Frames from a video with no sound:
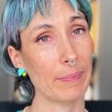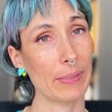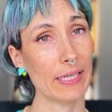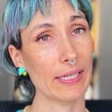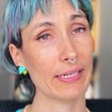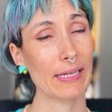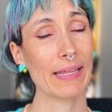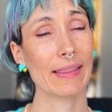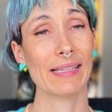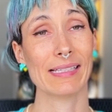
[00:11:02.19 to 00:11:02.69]

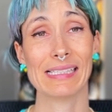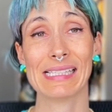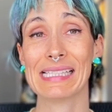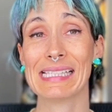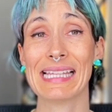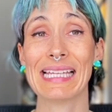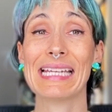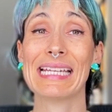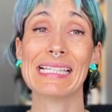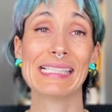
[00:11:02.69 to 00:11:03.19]
me. This is
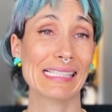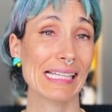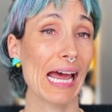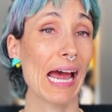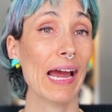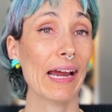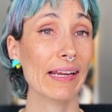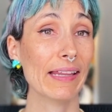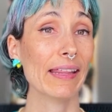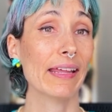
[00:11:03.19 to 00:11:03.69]
the
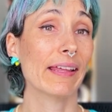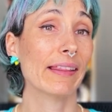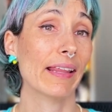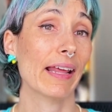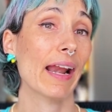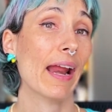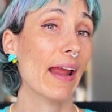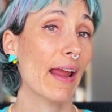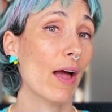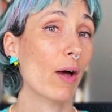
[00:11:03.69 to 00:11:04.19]
exact thing
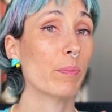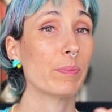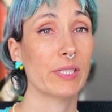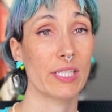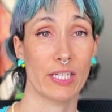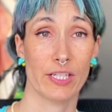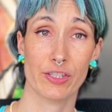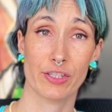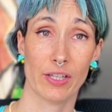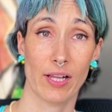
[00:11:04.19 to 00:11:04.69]
that I help
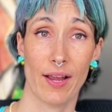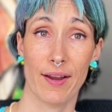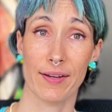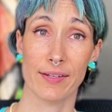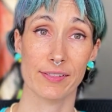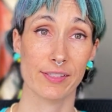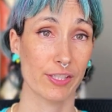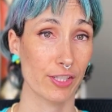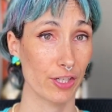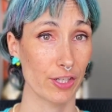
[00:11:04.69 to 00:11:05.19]
teach
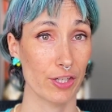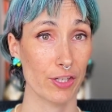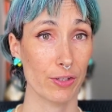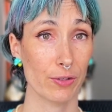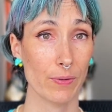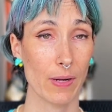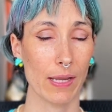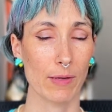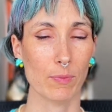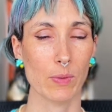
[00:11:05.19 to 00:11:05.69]
clients to
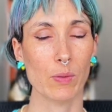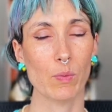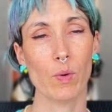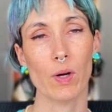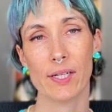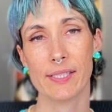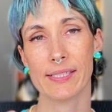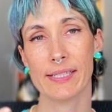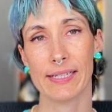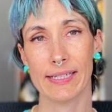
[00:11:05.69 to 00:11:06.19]
do, and we
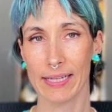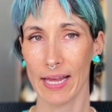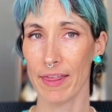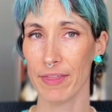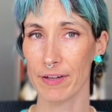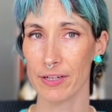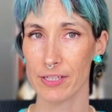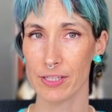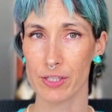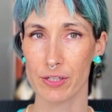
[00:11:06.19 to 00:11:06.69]
work
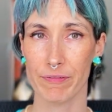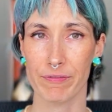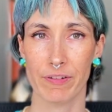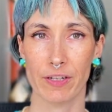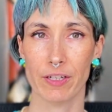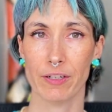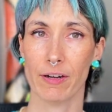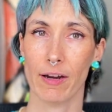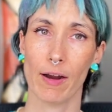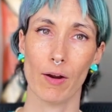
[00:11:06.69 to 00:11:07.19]
together to
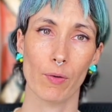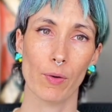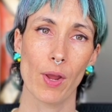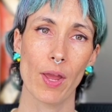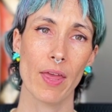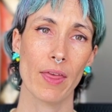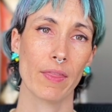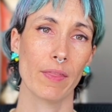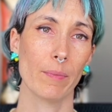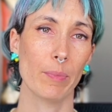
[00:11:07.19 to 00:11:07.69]
figure out
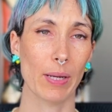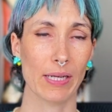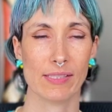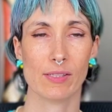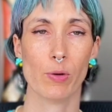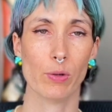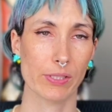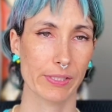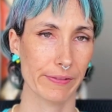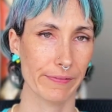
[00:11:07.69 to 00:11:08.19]
the best
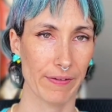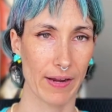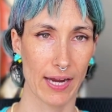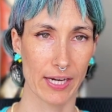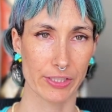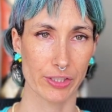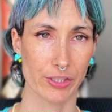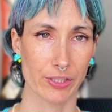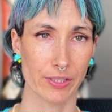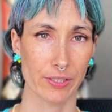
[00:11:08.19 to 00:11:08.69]
course of
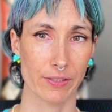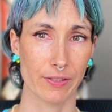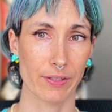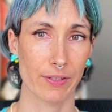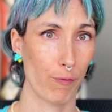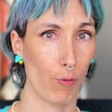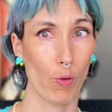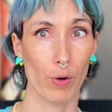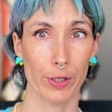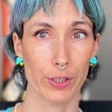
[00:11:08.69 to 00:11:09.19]
action
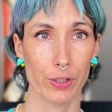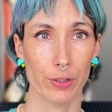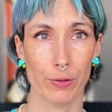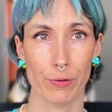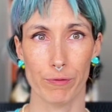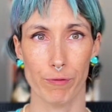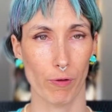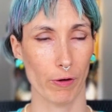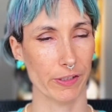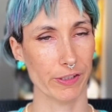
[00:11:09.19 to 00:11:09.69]
for you,
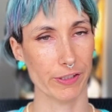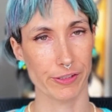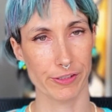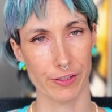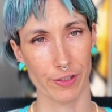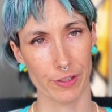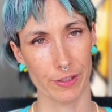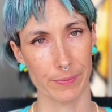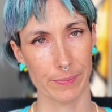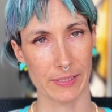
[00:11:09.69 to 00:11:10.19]
for your
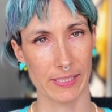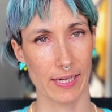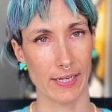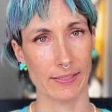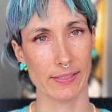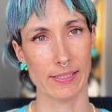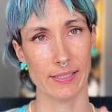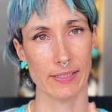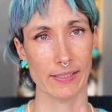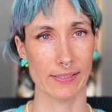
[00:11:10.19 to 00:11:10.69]

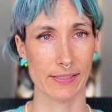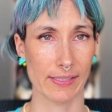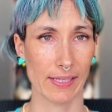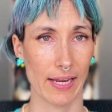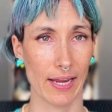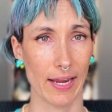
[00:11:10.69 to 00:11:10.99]
circumstances,